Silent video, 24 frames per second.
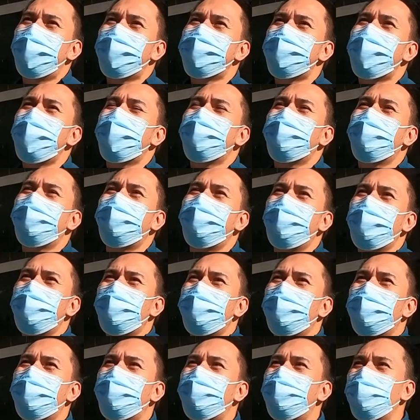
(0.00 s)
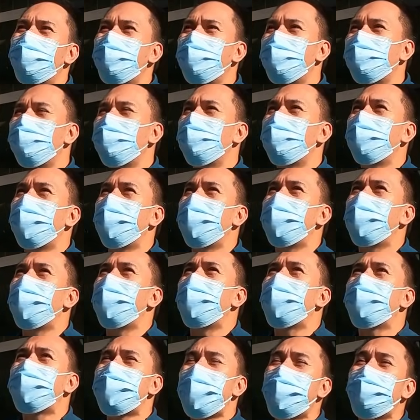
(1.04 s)
It's like the flu. The flu,
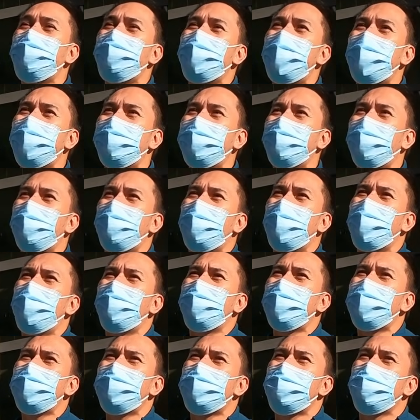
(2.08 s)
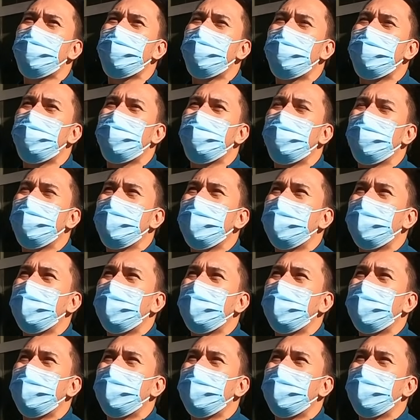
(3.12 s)
except that there are only 2